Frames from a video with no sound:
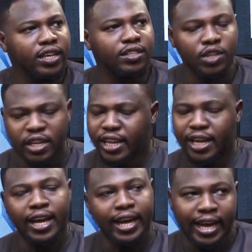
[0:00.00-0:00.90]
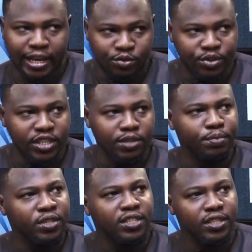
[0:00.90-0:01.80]
Yes, I agree.
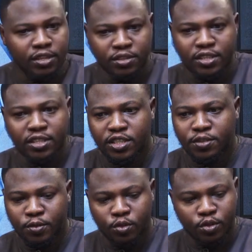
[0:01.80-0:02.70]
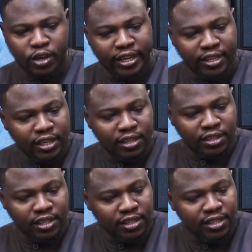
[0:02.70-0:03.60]
But since
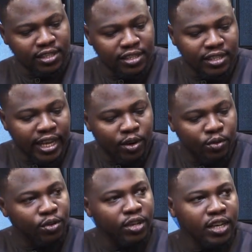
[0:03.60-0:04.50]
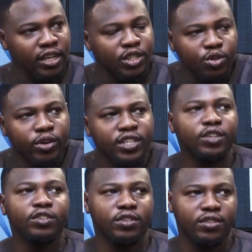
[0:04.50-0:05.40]
this is now dawning
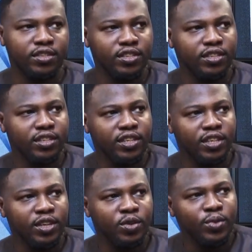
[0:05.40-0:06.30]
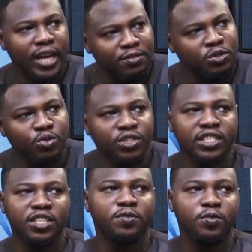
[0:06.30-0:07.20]
on us, we have to do the
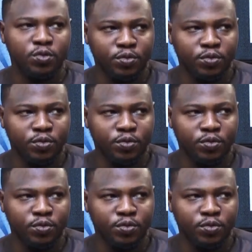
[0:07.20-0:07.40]
needful.